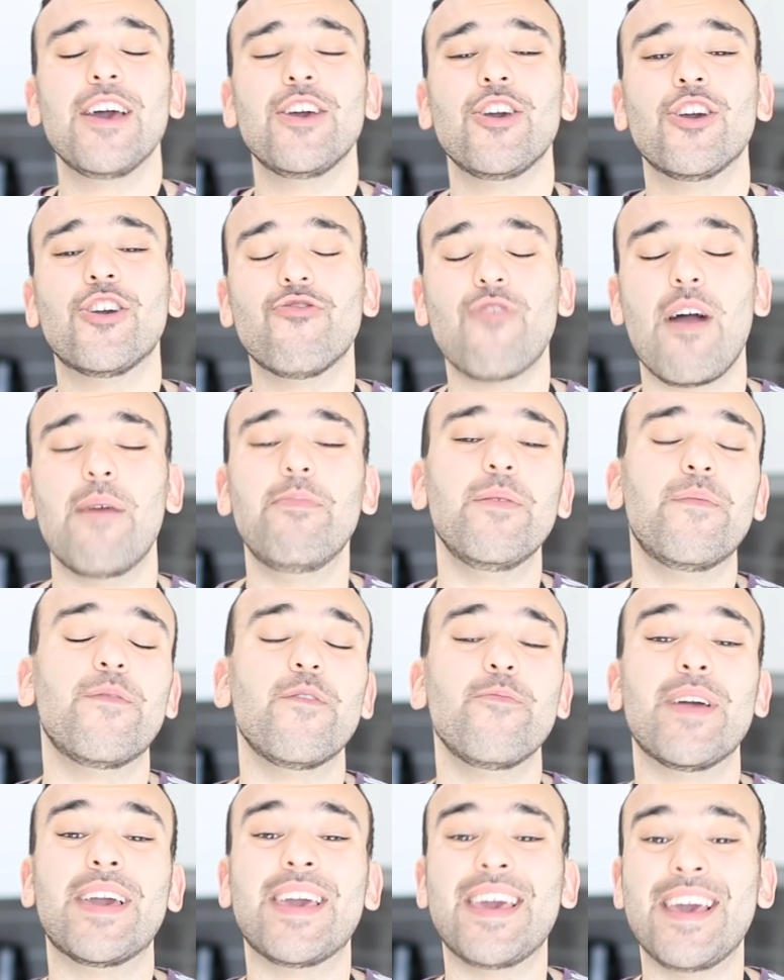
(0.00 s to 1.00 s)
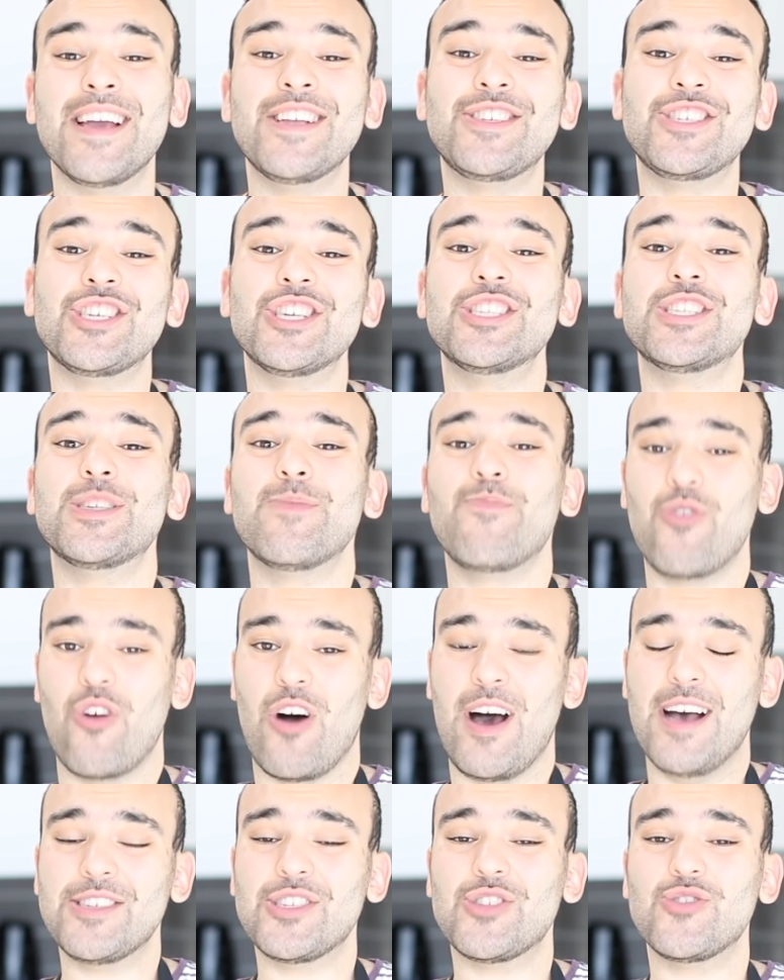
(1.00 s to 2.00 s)
You can grab them from a kitchen
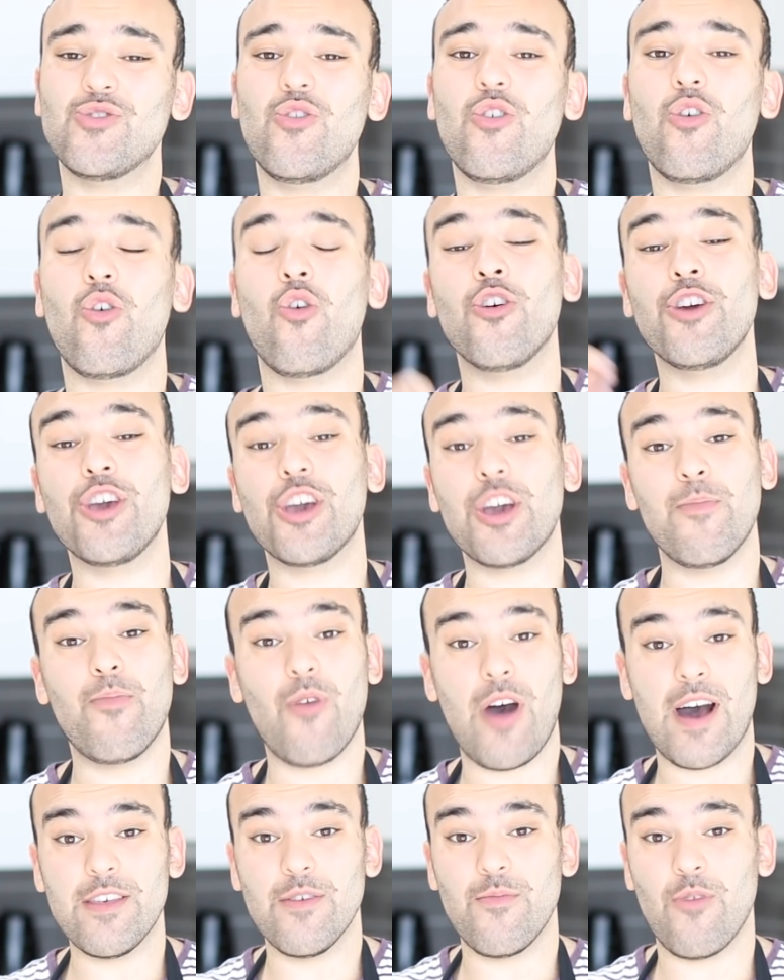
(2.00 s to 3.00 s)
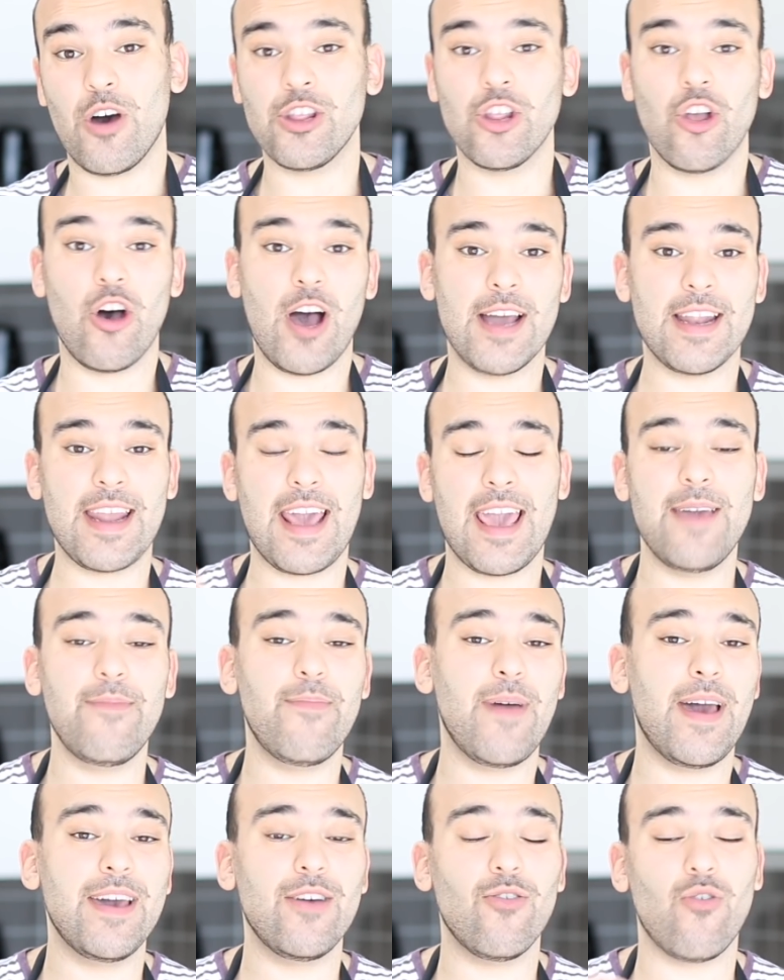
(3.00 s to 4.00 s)
supply store or you can buy them online,
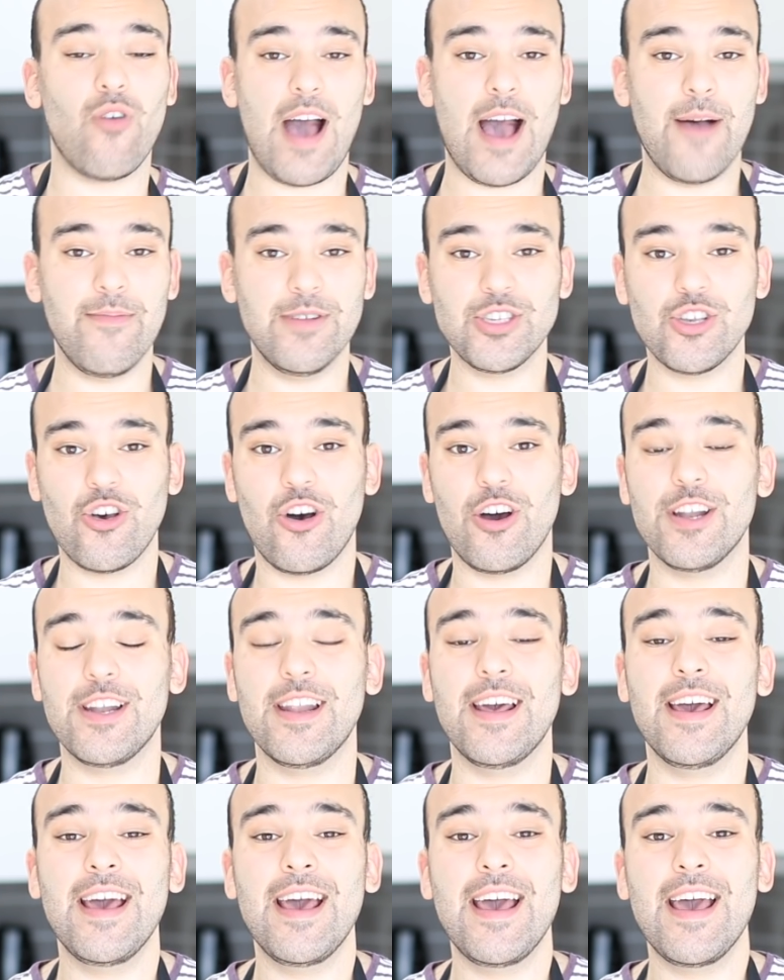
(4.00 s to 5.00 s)
eBay or Amazon.